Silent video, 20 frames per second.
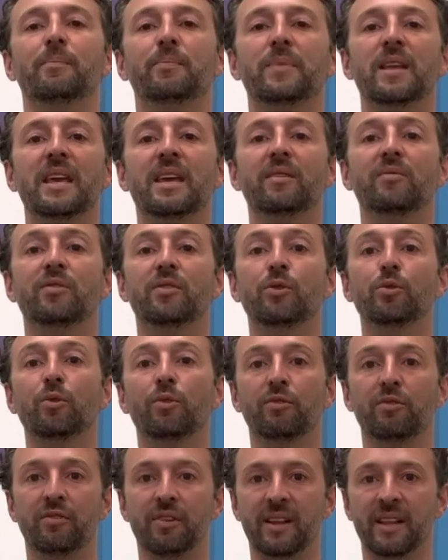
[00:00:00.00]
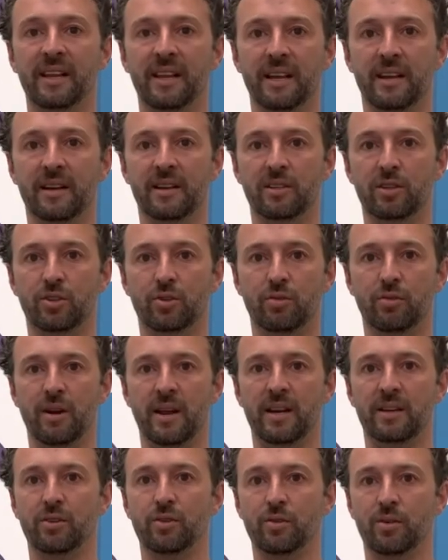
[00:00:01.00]
If you're feeling
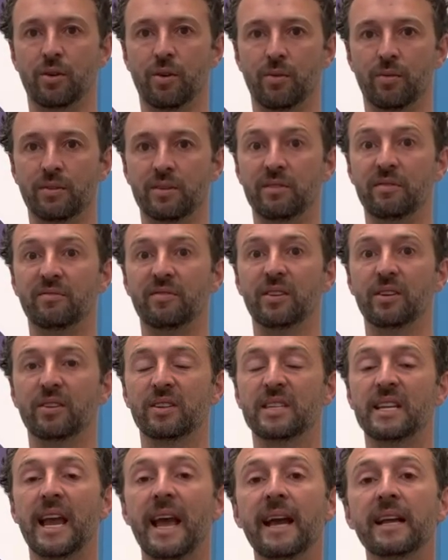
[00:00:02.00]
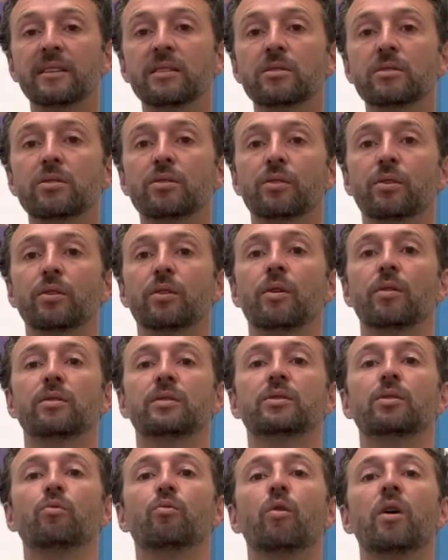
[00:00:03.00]
constrained, you're going to feel tense, you're going
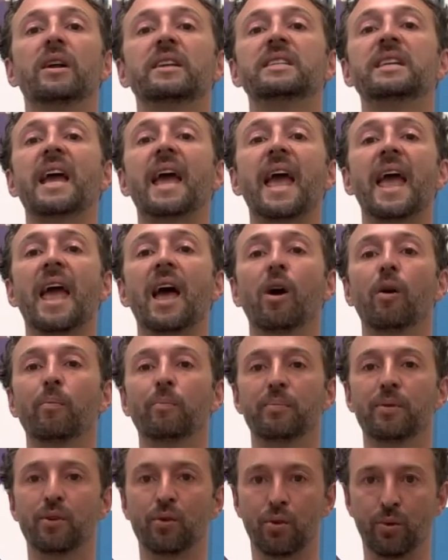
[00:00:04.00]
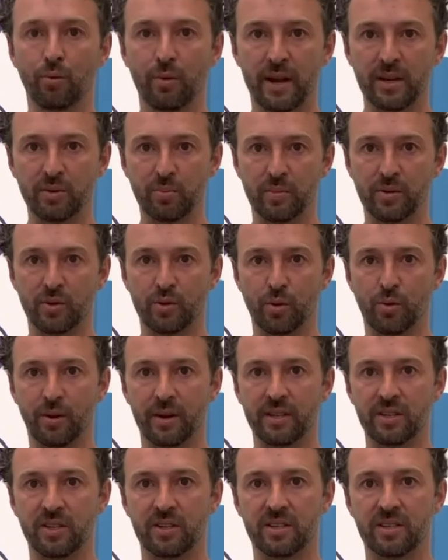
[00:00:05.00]
to want to help your respiratory
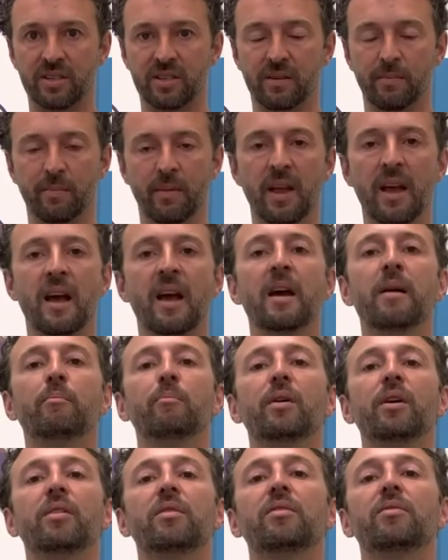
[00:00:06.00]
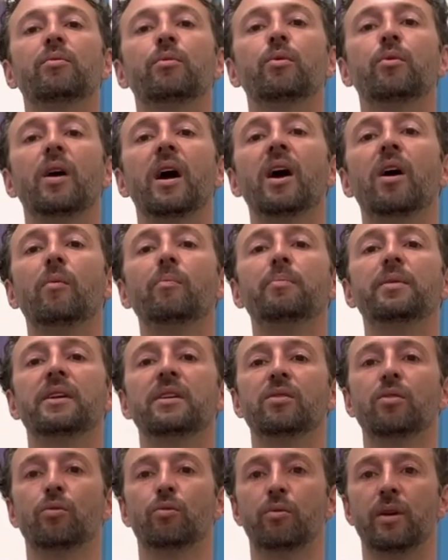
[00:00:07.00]
system, but through helping
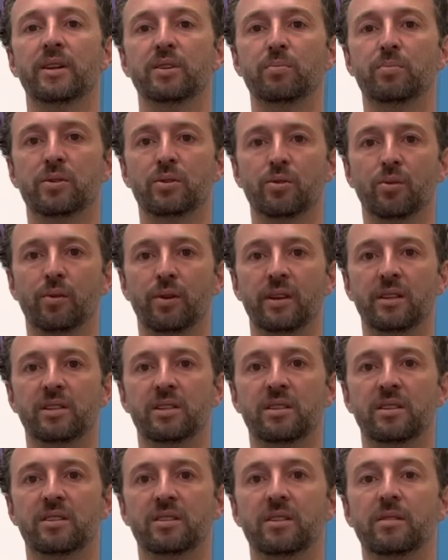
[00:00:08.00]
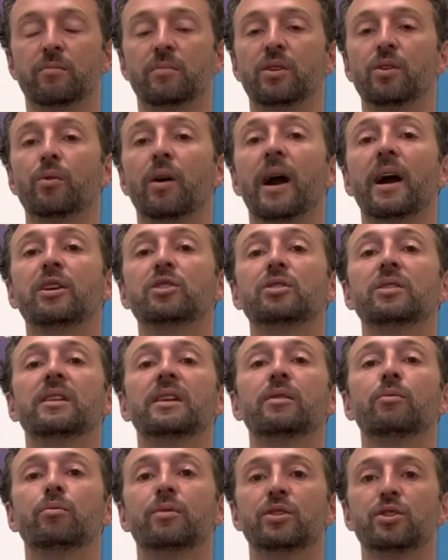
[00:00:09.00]
your respiratory system, you actually
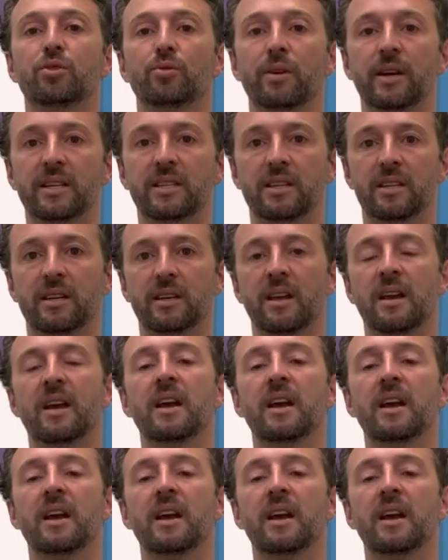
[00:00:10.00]
restrict it.